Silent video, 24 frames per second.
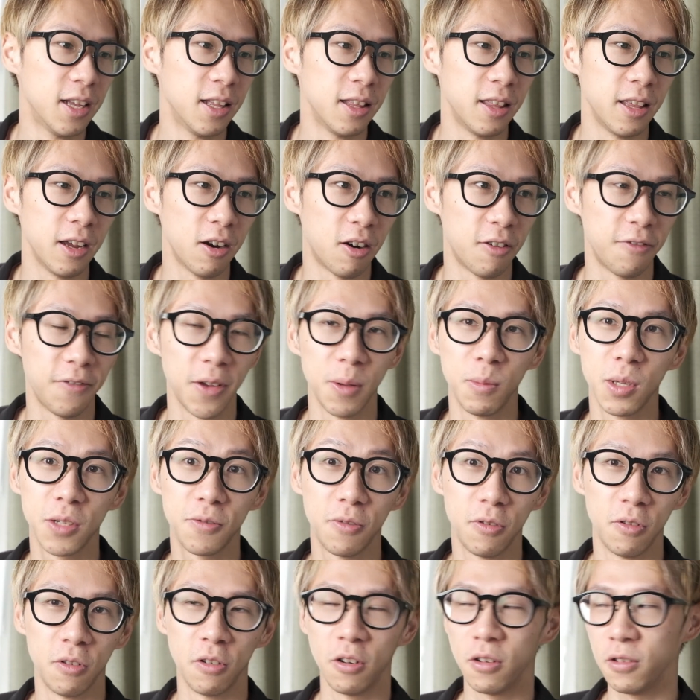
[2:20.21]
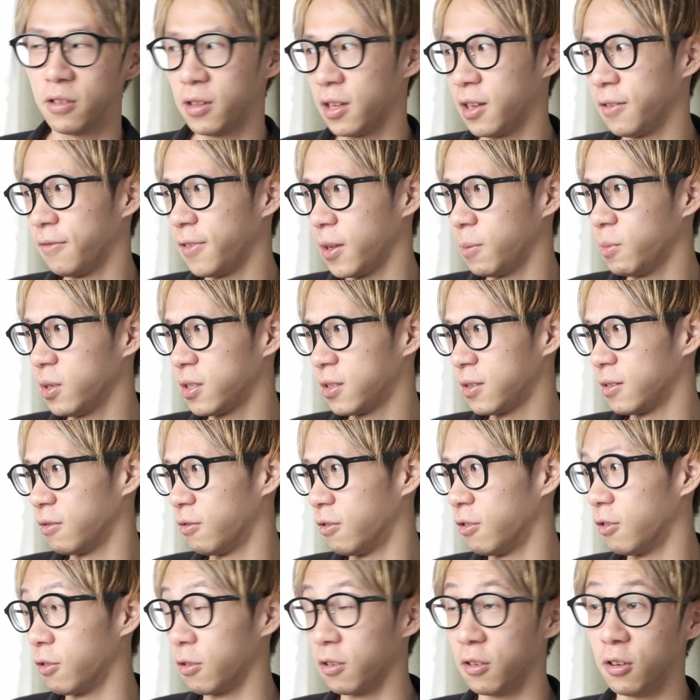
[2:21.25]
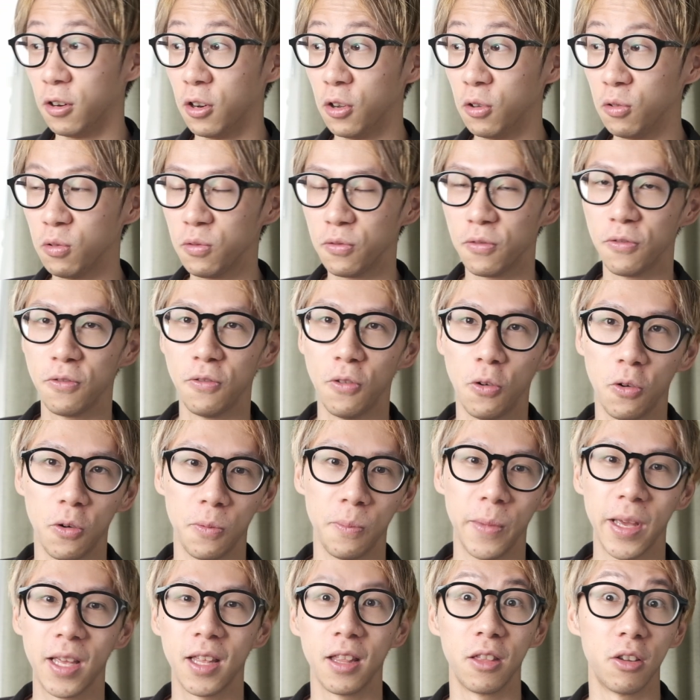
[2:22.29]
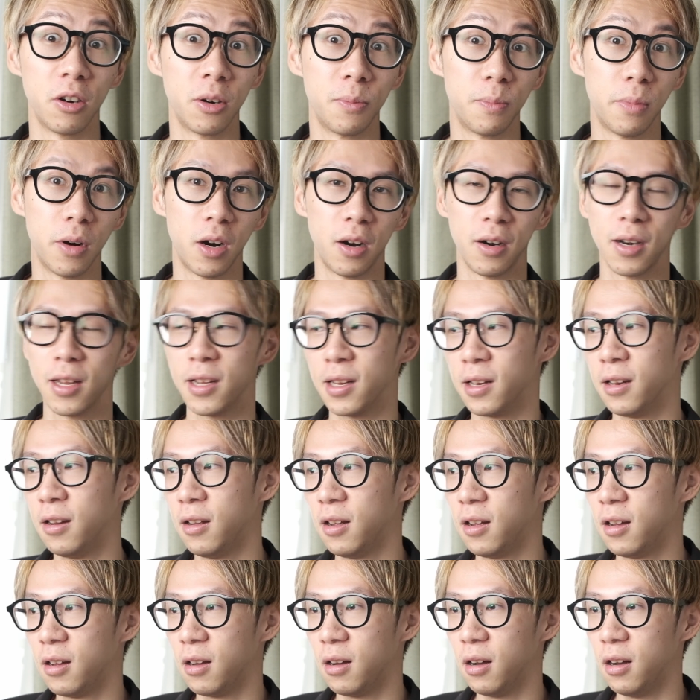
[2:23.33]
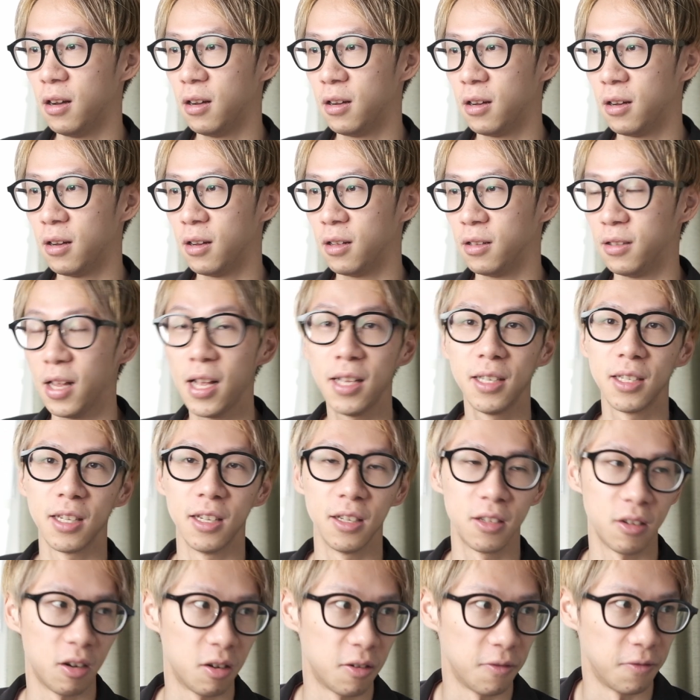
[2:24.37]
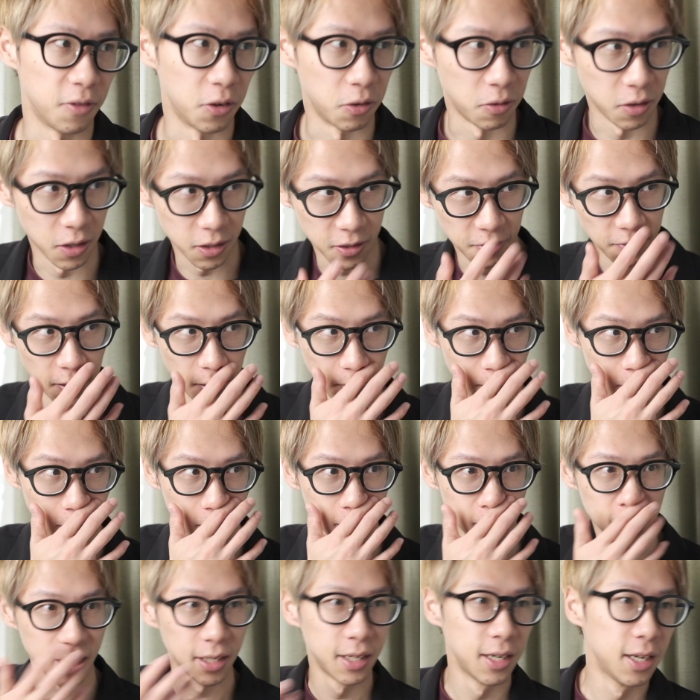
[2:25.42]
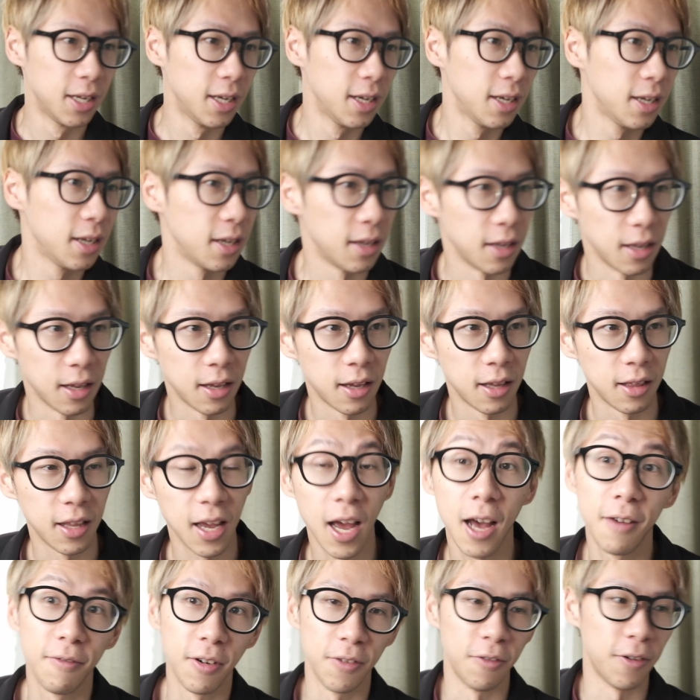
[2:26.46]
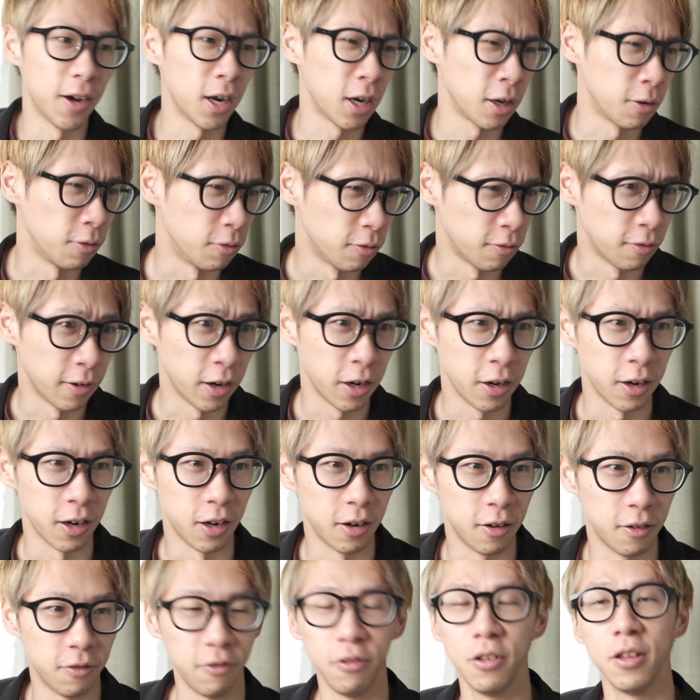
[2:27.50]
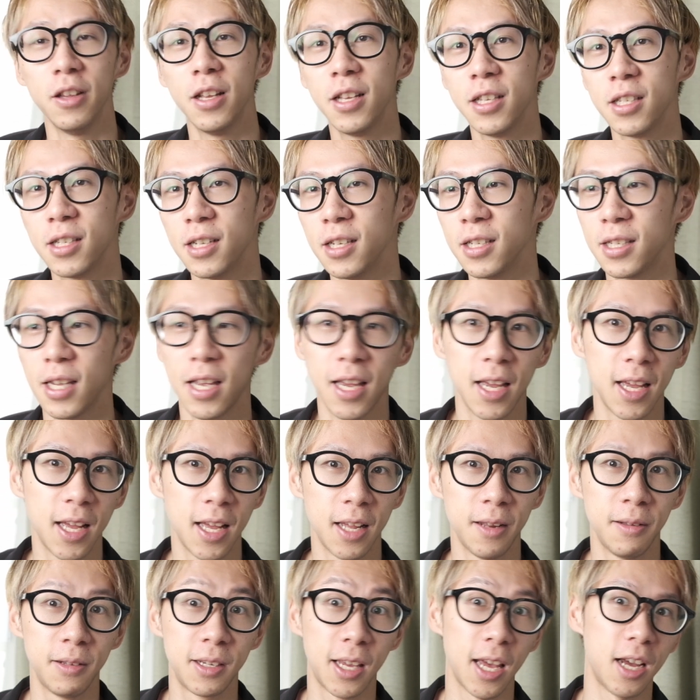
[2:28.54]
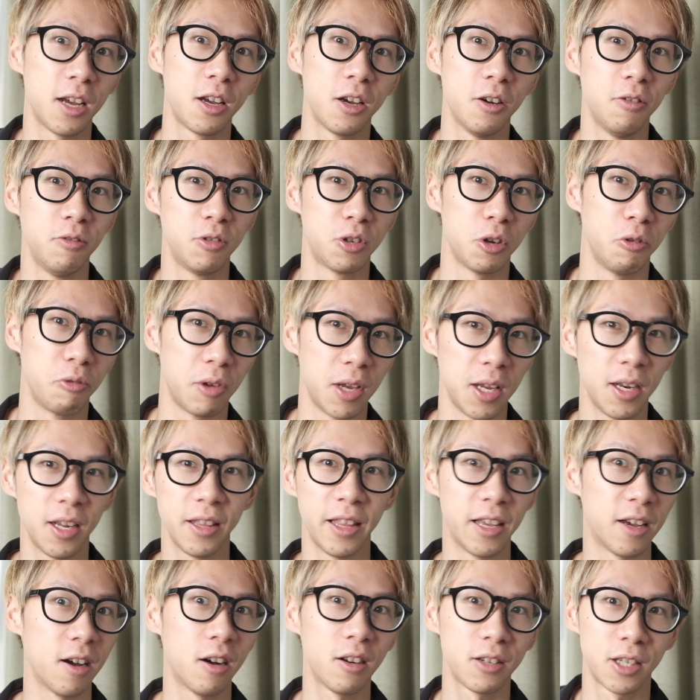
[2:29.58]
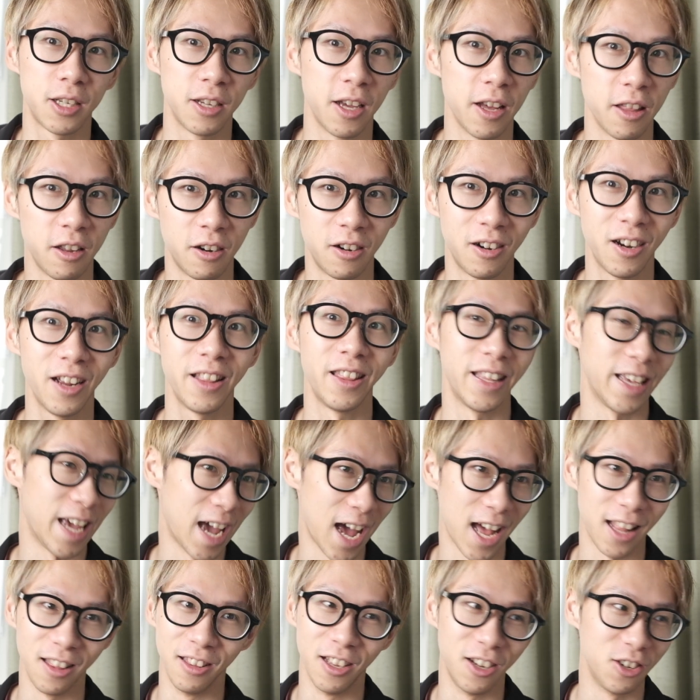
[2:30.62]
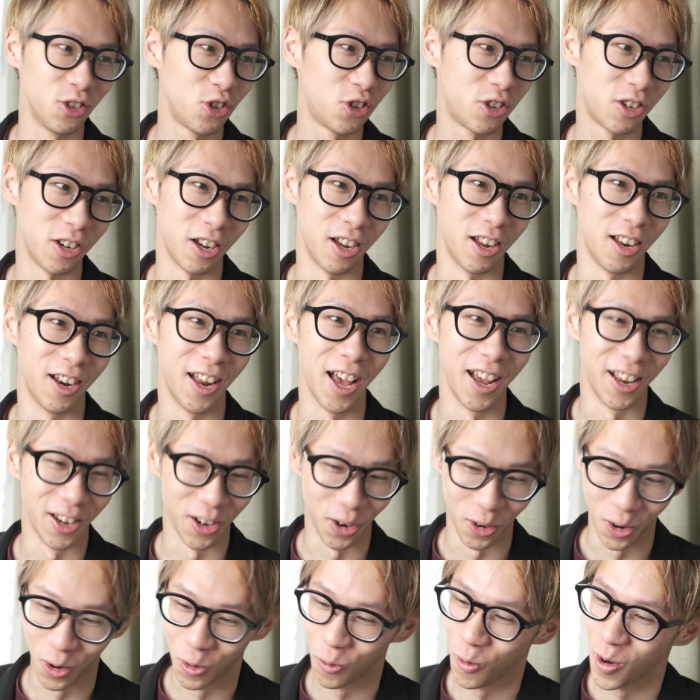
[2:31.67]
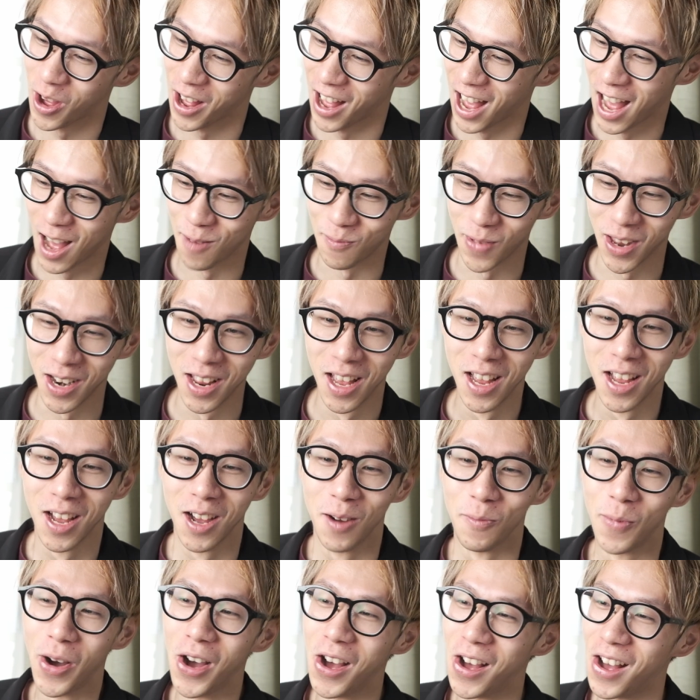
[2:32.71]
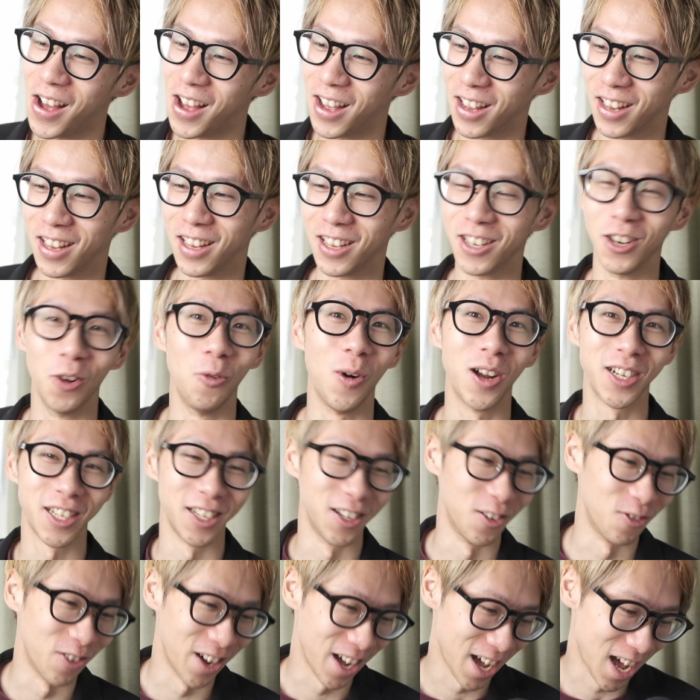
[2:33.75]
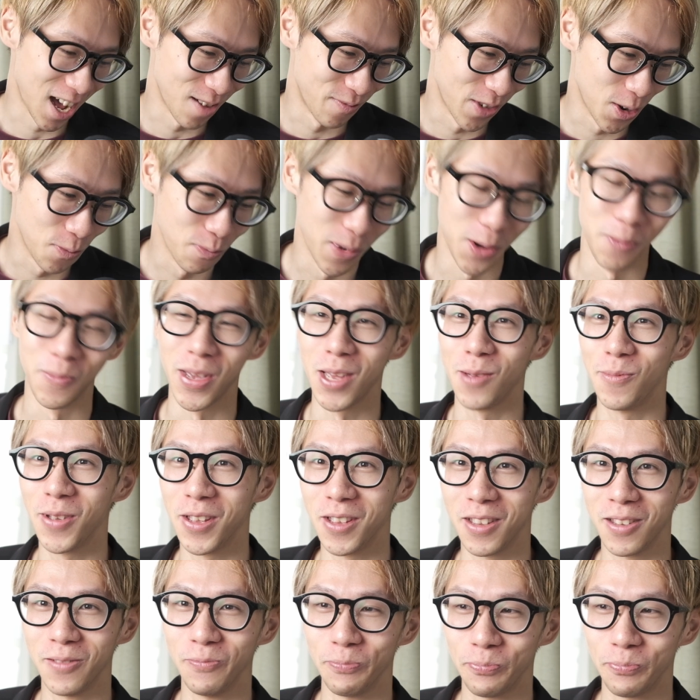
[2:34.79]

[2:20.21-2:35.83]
they're famous or known for making third-party lenses autofocus, if I'm right. And they have a wide array of lenses. And Kenko and Tokina, they got together, they had lunch, and I don't know what happened, but you don't want to know what happened, but maybe